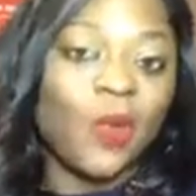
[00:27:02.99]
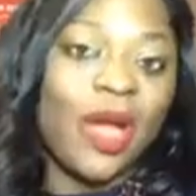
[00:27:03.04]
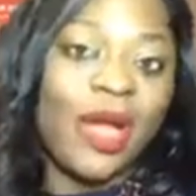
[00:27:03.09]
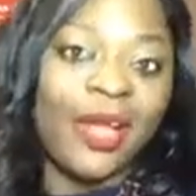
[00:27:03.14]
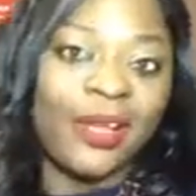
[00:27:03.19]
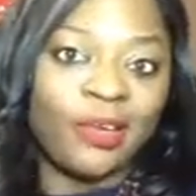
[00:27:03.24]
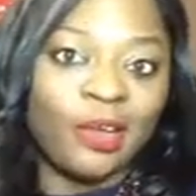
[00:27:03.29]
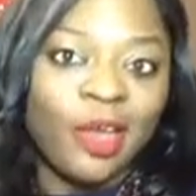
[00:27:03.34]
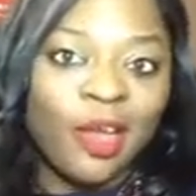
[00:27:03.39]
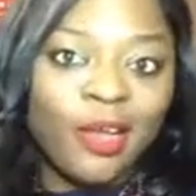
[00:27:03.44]

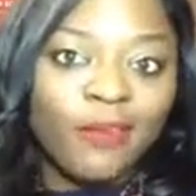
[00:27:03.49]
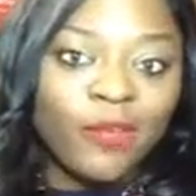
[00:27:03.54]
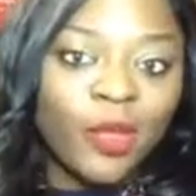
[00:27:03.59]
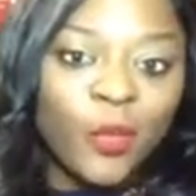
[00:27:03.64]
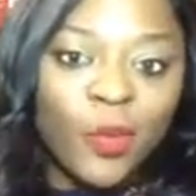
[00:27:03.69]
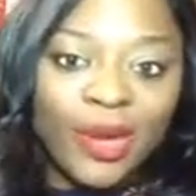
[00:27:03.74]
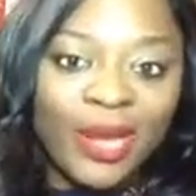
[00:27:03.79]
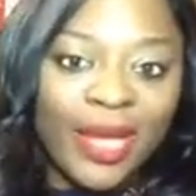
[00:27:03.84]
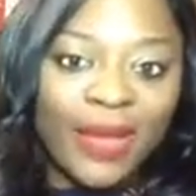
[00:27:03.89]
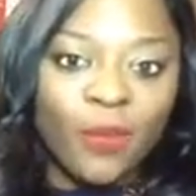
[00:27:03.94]
why I love
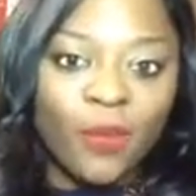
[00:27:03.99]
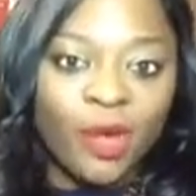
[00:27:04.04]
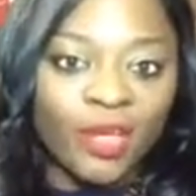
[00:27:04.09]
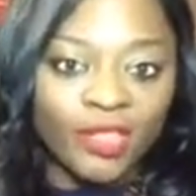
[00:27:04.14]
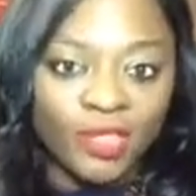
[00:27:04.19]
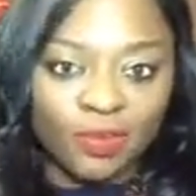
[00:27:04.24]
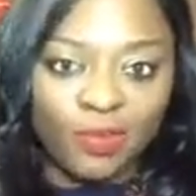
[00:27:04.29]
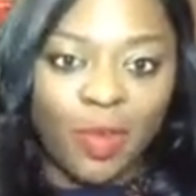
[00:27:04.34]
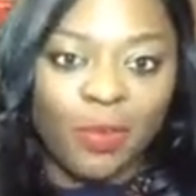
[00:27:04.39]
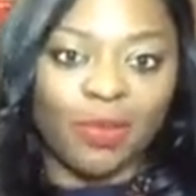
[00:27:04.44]
it when I
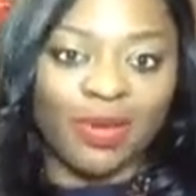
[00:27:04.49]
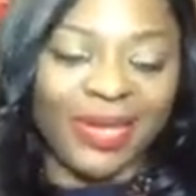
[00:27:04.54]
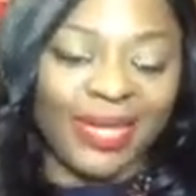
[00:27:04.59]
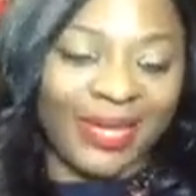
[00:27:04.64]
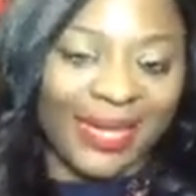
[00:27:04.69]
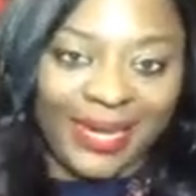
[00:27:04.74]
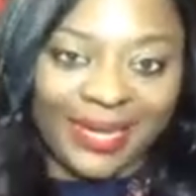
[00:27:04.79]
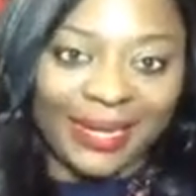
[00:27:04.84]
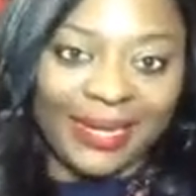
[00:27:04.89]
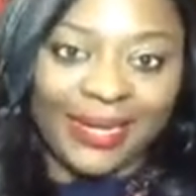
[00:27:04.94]
watch people
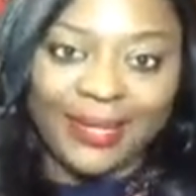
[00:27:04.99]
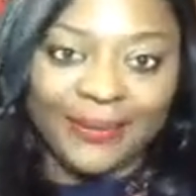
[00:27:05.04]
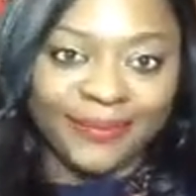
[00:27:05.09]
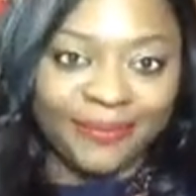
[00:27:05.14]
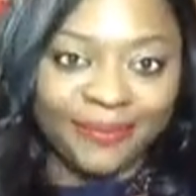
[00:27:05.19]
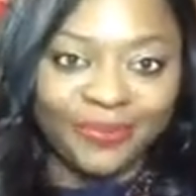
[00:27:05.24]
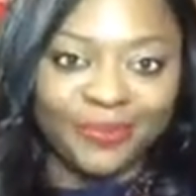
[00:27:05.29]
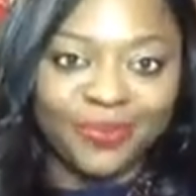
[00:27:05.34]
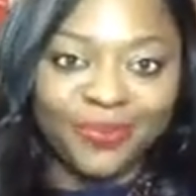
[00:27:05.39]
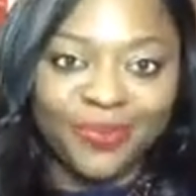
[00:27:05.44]
like Ada,
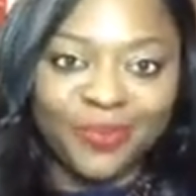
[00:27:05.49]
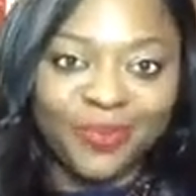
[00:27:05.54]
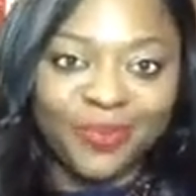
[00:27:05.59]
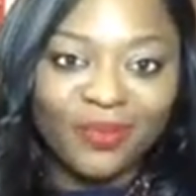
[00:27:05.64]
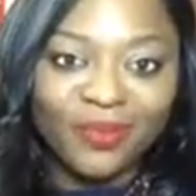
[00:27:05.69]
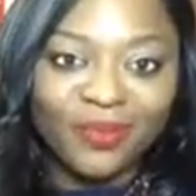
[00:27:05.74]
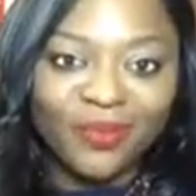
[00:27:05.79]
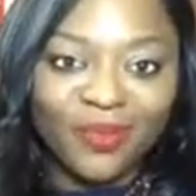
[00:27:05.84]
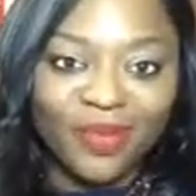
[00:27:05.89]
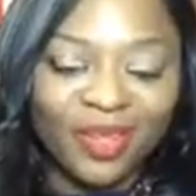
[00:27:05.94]

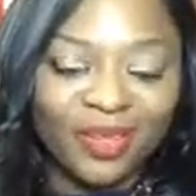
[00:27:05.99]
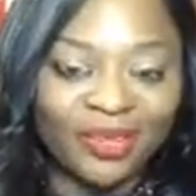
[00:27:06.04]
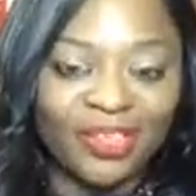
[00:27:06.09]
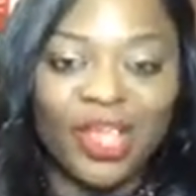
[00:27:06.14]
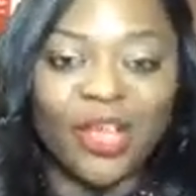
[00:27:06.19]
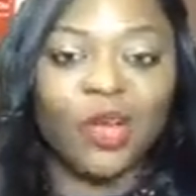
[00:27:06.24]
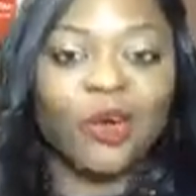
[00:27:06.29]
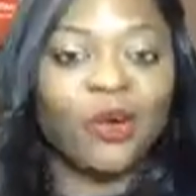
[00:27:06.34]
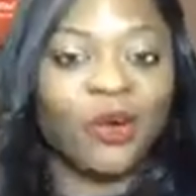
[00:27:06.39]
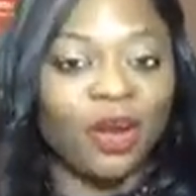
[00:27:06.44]

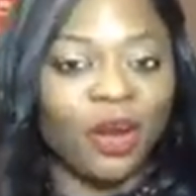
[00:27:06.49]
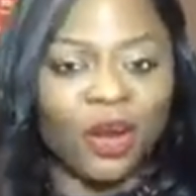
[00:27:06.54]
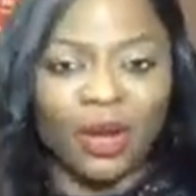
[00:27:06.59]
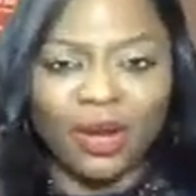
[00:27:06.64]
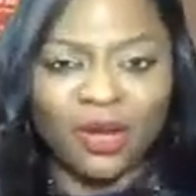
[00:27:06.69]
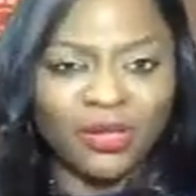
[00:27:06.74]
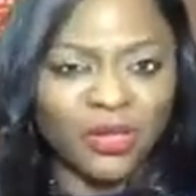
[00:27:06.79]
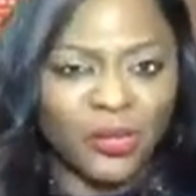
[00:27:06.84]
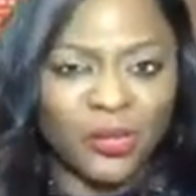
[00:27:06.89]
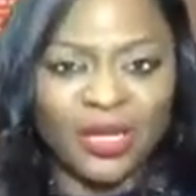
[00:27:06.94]
single
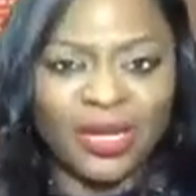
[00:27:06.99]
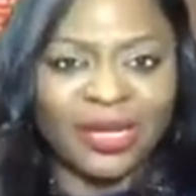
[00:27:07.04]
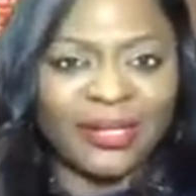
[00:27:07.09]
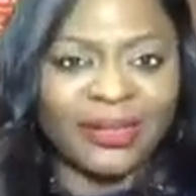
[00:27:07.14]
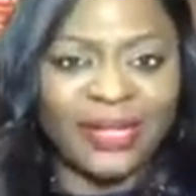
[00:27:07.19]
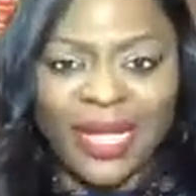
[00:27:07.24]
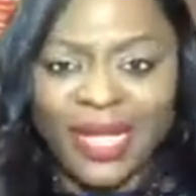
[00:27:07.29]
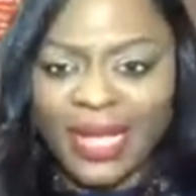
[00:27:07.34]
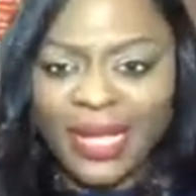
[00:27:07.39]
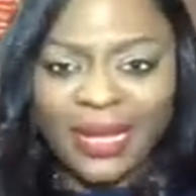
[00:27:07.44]
girl doing her
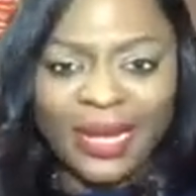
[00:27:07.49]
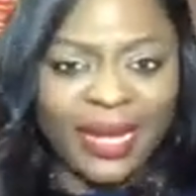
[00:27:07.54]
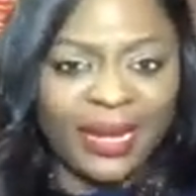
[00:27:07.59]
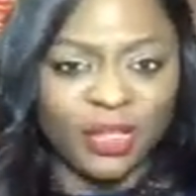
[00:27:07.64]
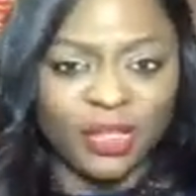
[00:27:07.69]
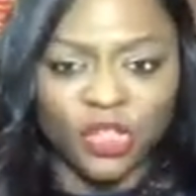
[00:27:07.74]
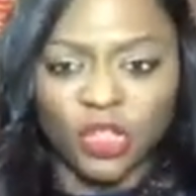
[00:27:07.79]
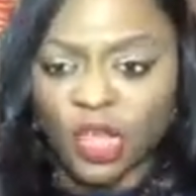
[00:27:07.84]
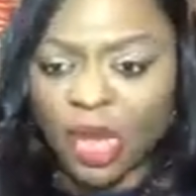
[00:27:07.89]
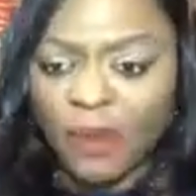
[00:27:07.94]
thing, got
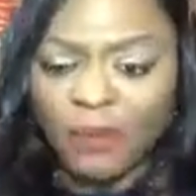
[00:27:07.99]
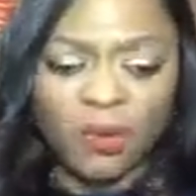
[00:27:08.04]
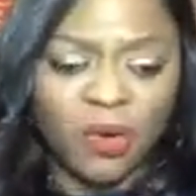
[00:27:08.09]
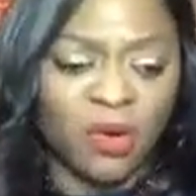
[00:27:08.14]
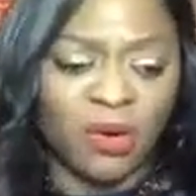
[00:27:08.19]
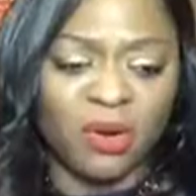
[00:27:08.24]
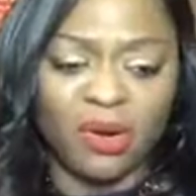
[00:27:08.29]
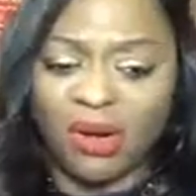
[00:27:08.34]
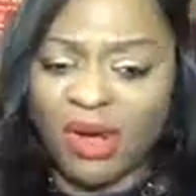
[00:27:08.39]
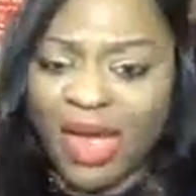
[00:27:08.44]
her job
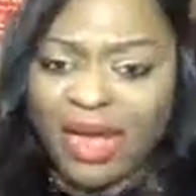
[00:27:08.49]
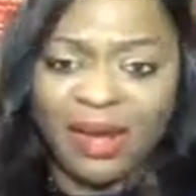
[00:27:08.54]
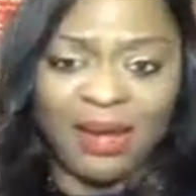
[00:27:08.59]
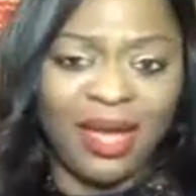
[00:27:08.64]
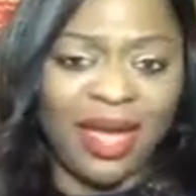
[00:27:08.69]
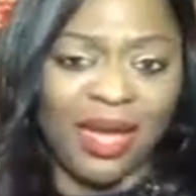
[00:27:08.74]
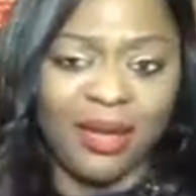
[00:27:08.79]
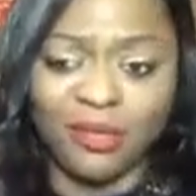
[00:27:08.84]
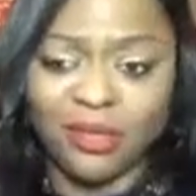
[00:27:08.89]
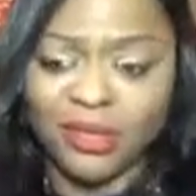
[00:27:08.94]
going on, got her
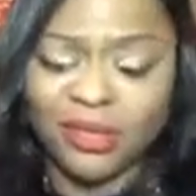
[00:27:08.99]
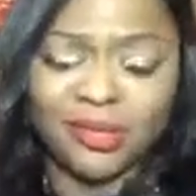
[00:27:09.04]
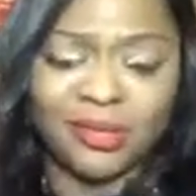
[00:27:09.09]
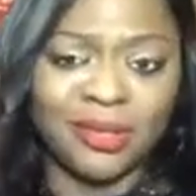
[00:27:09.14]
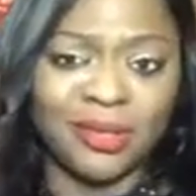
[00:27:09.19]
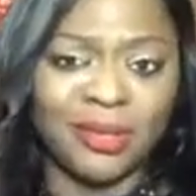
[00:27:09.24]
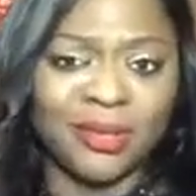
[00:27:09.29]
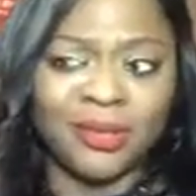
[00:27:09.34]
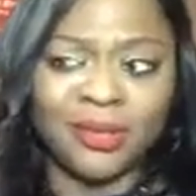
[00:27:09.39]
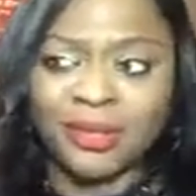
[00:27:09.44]
house.
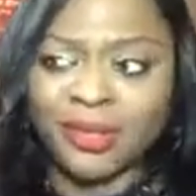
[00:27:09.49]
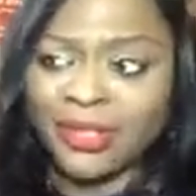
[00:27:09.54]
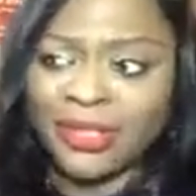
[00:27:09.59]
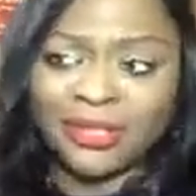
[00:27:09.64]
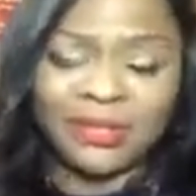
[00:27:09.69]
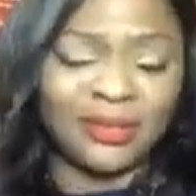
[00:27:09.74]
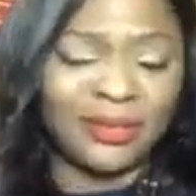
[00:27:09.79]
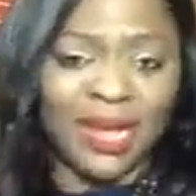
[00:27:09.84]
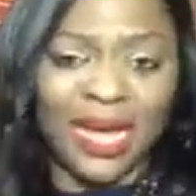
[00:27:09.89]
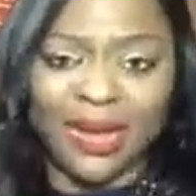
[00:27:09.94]

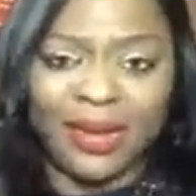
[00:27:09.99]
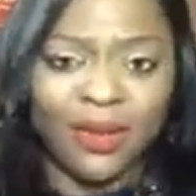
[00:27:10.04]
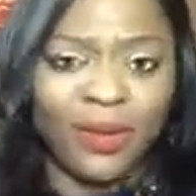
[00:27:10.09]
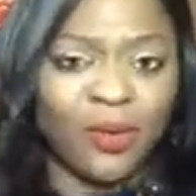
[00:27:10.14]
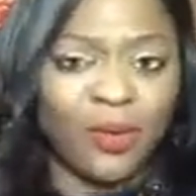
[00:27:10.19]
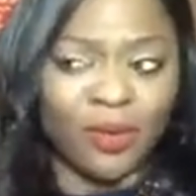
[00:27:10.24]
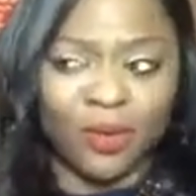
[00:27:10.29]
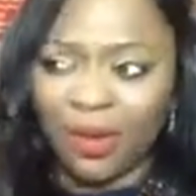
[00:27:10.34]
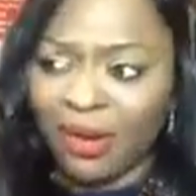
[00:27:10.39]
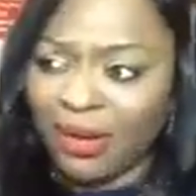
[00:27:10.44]
She's got it
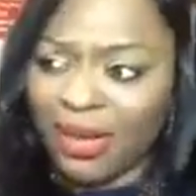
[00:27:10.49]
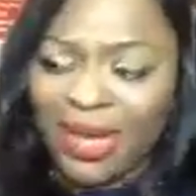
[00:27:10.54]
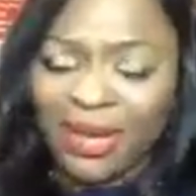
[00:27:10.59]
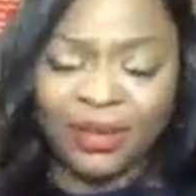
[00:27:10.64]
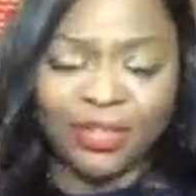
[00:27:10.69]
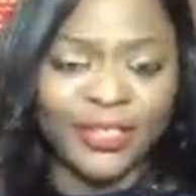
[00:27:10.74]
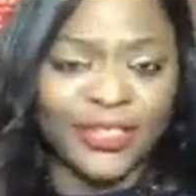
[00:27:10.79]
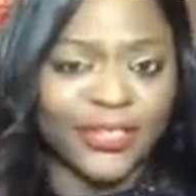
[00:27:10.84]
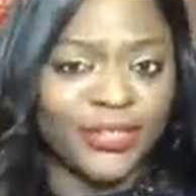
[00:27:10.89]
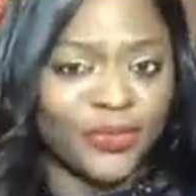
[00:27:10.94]
going on, got
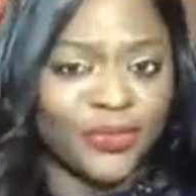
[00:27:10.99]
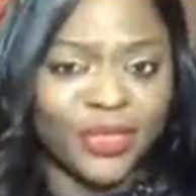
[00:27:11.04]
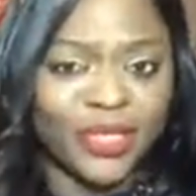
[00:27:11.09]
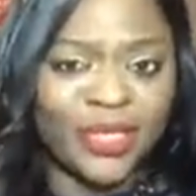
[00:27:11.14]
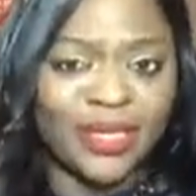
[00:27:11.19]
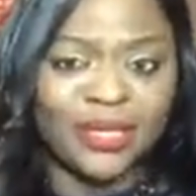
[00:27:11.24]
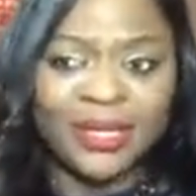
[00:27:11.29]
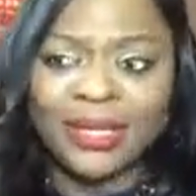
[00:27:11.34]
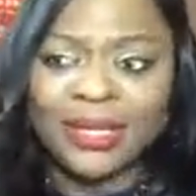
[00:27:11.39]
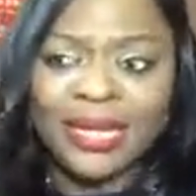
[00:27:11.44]
her
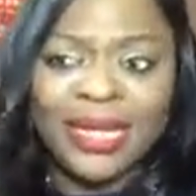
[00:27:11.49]
degree.